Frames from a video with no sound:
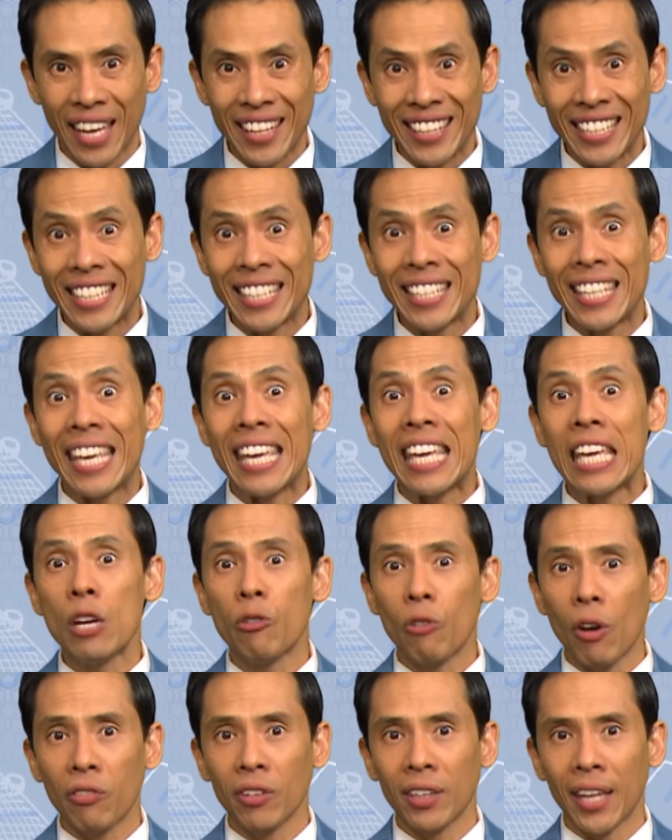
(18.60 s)
are the key
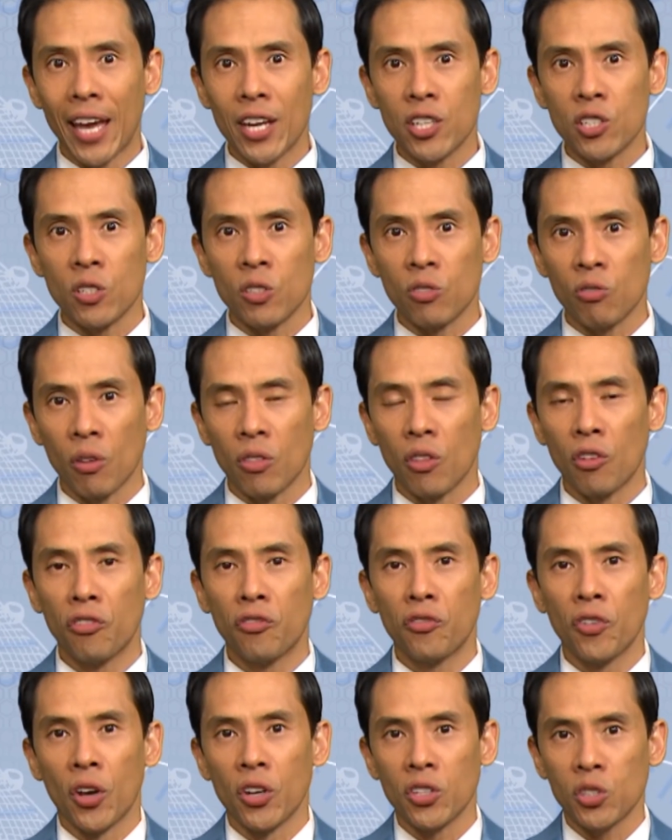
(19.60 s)
revelations from the
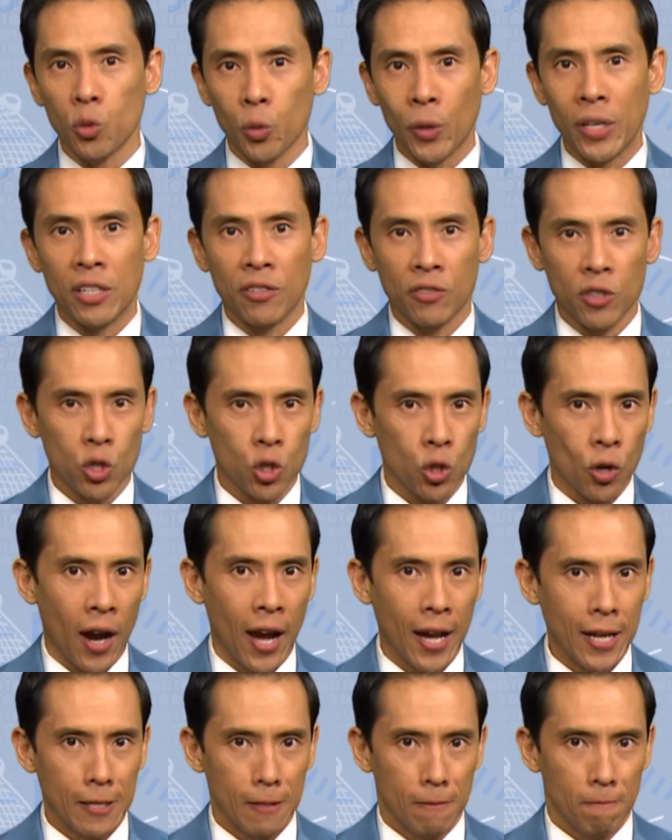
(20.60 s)
first week of the
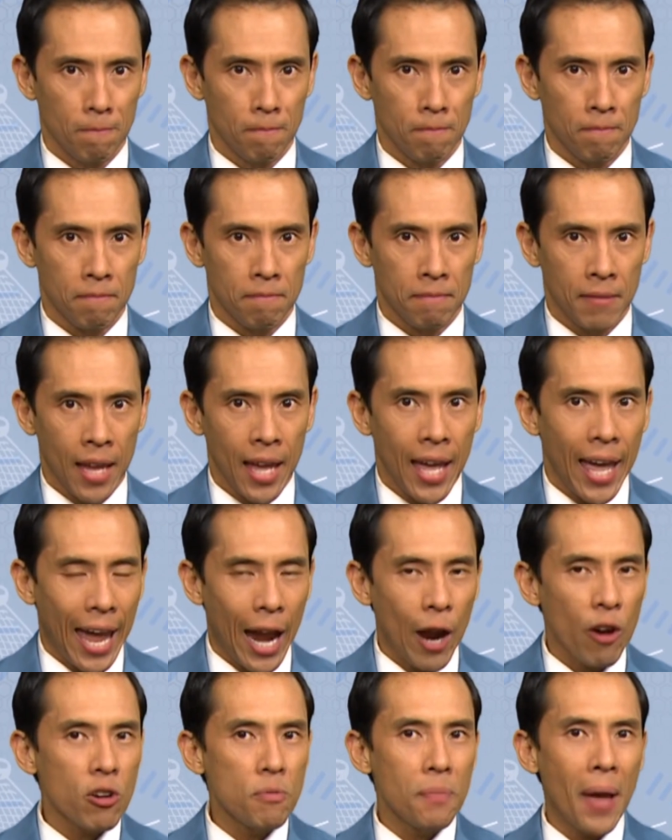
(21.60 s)
trial.
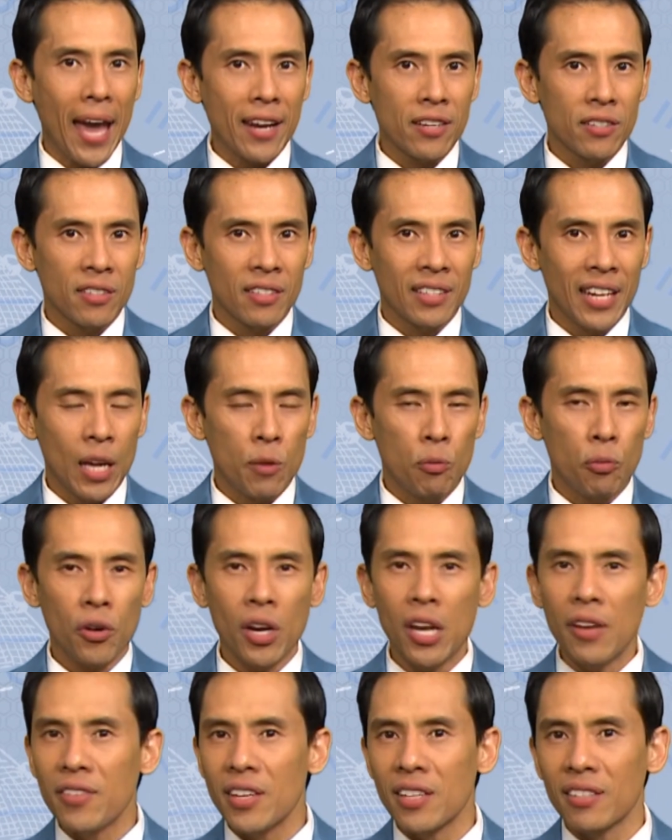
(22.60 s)
Erin Patterson had
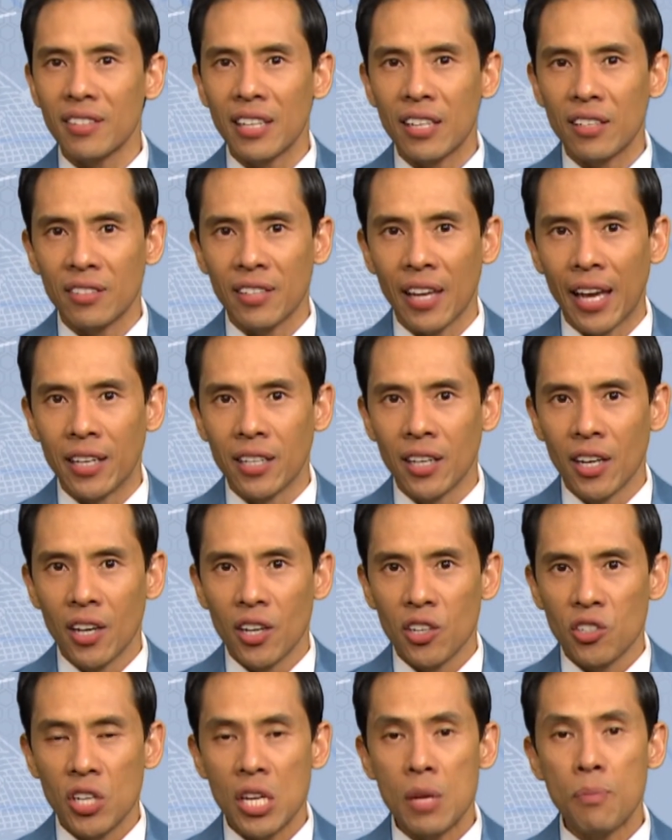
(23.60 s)
previously said
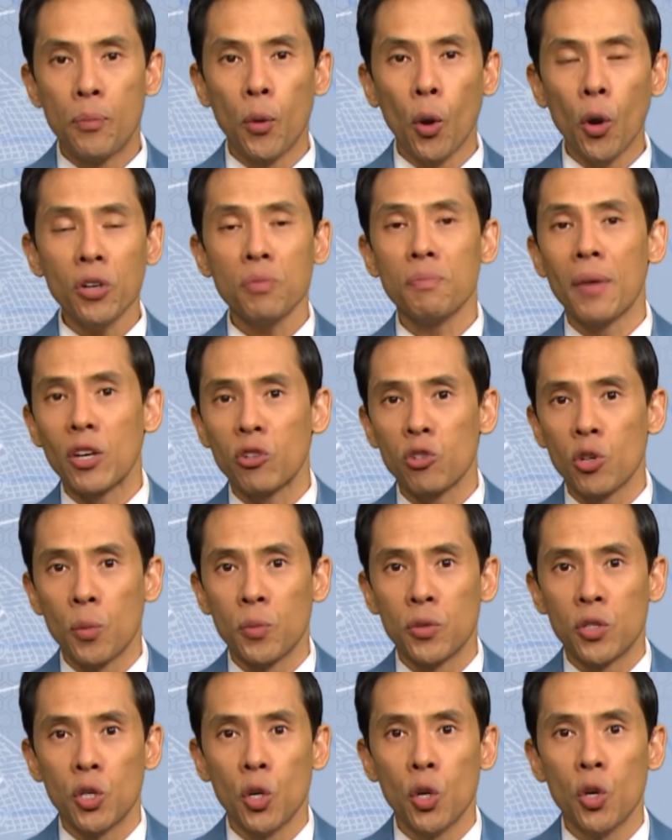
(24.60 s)
she bought
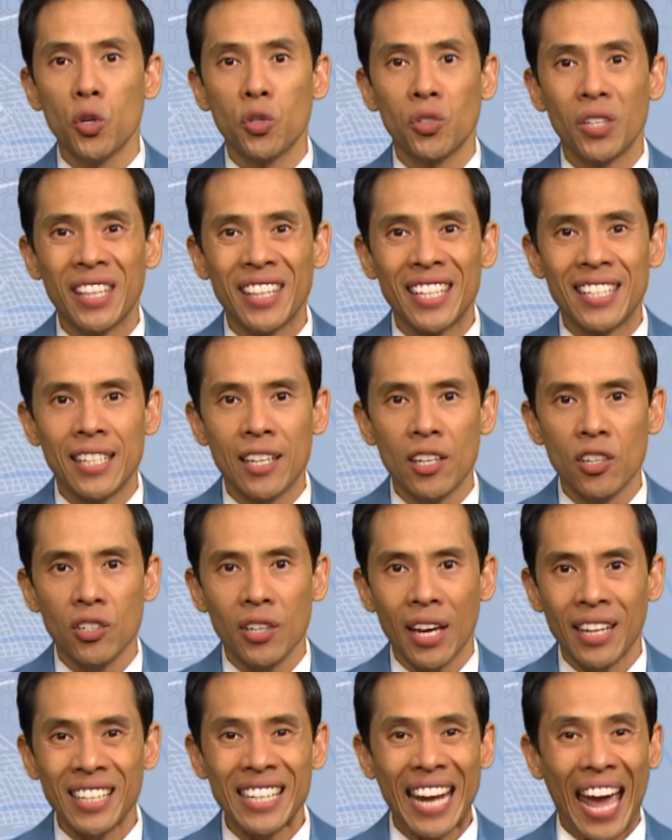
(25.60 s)
mushrooms used in the dish
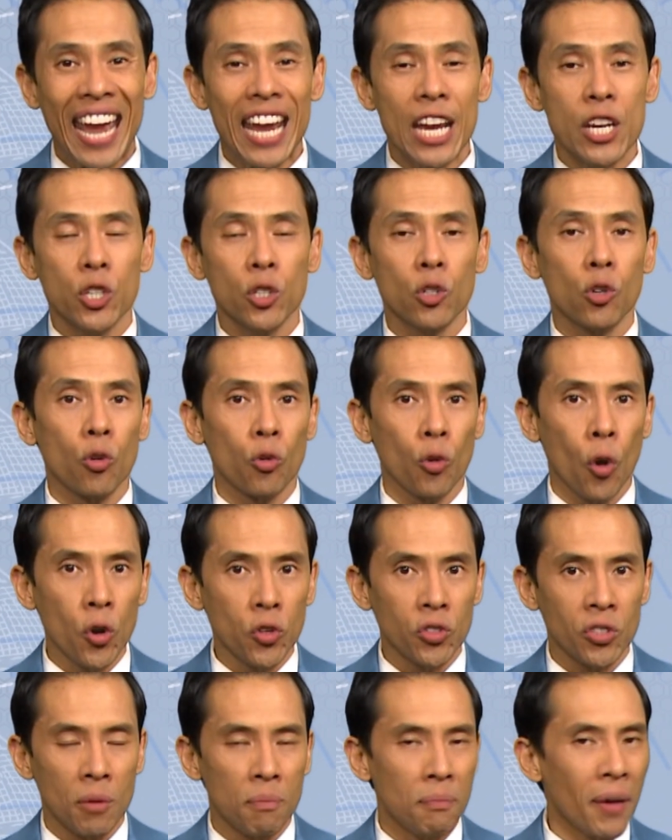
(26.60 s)
at an Asian
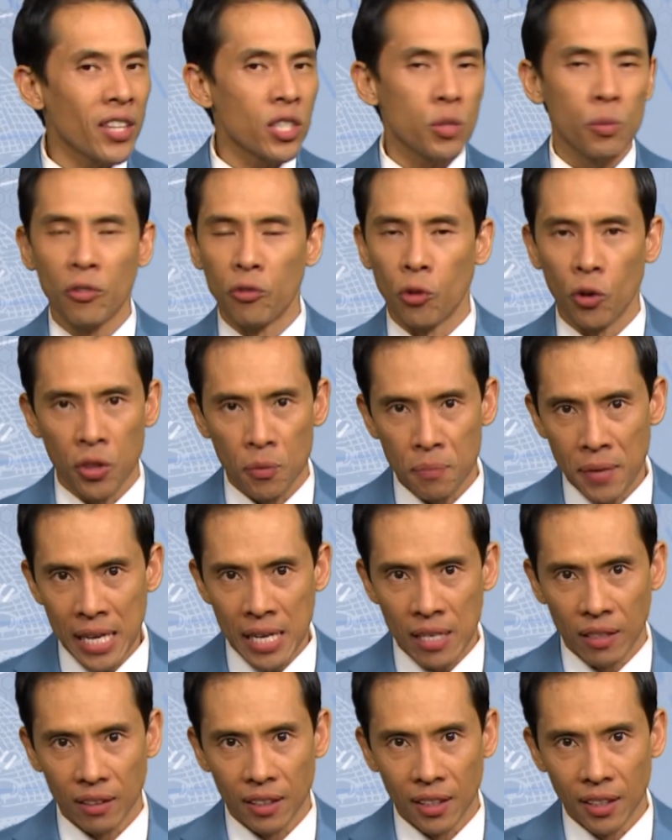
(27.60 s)
grocer months before the
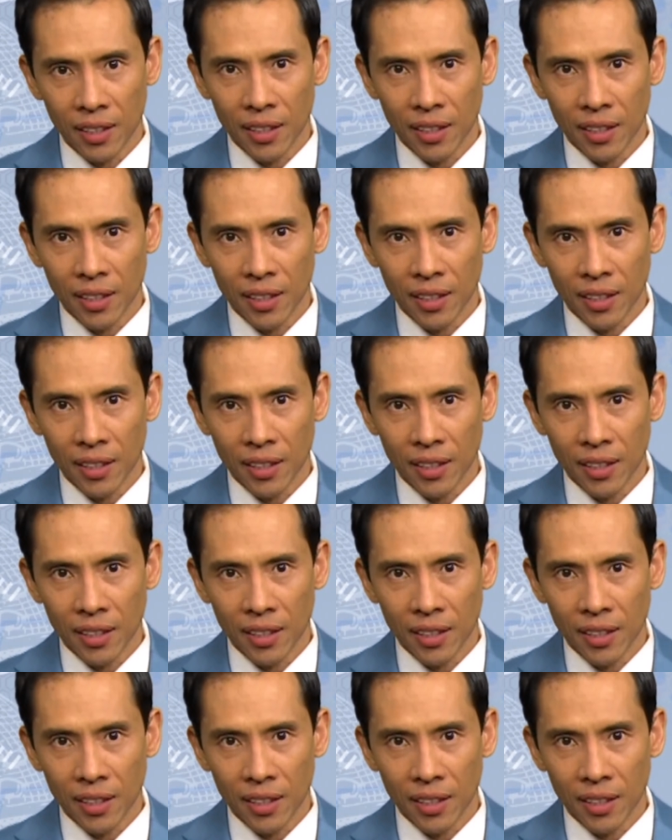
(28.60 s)
meal.